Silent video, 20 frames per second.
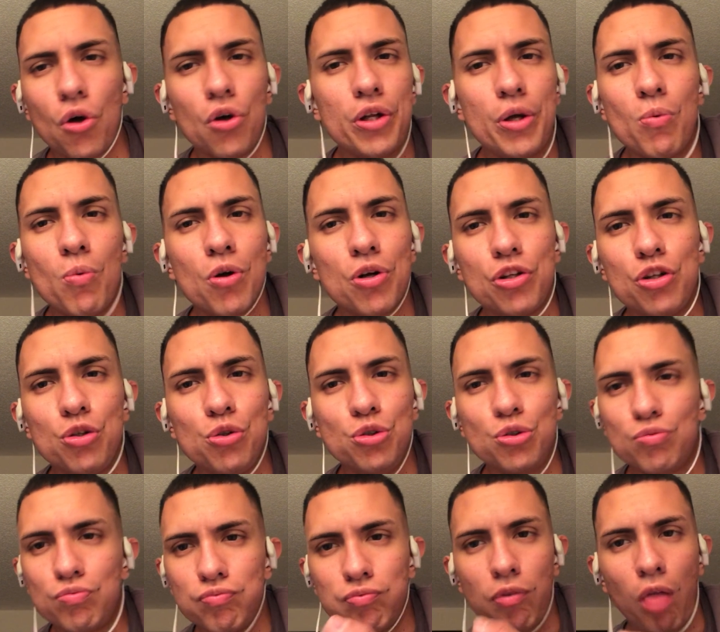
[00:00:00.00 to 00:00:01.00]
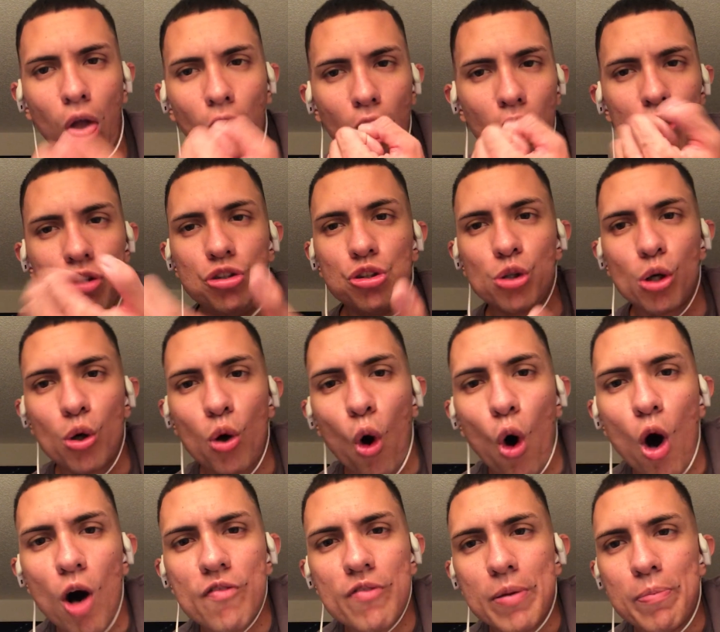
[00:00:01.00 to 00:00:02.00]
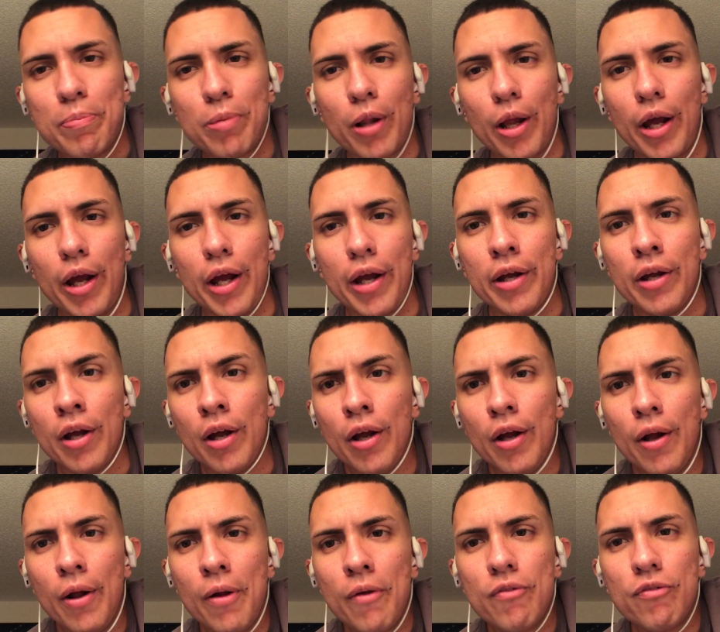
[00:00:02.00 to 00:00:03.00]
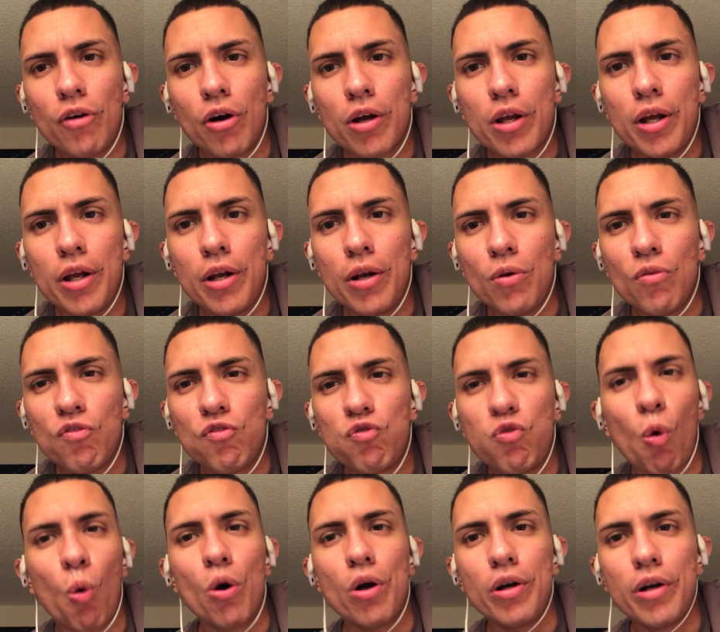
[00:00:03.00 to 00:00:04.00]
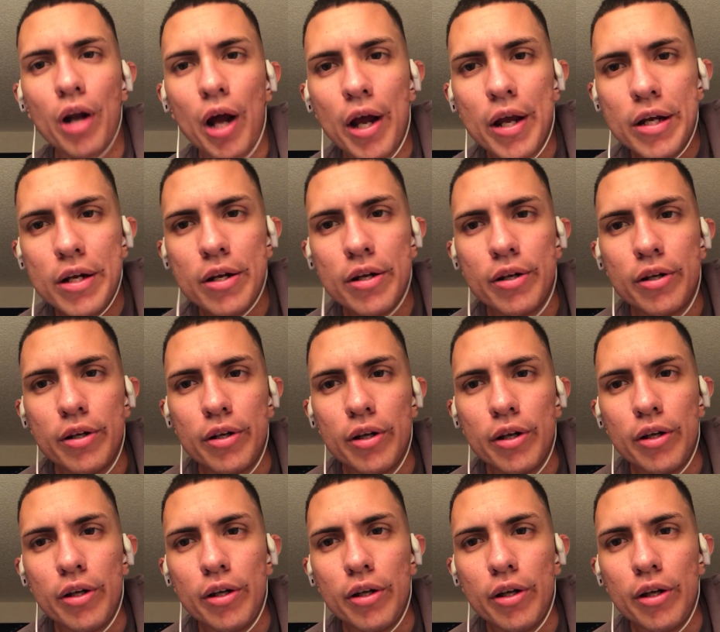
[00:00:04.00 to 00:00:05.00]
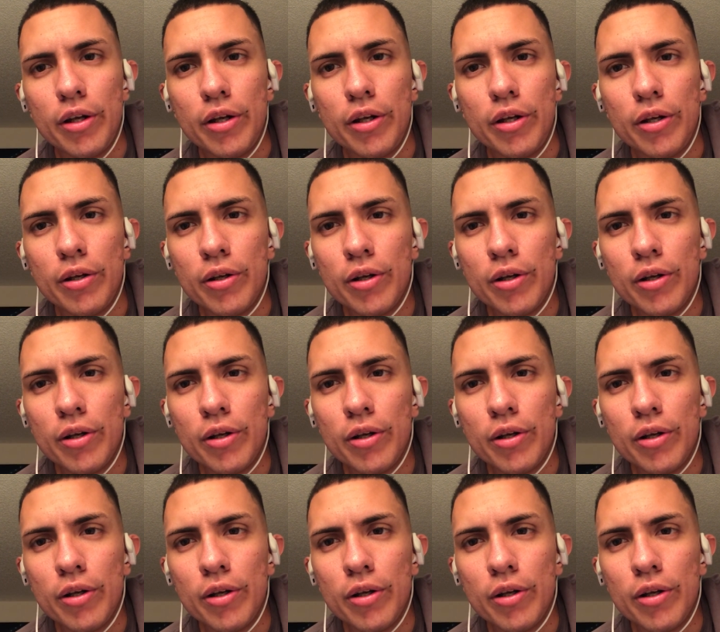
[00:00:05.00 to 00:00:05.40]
All they want to do is really jerk off and play fucking Fortnite and and and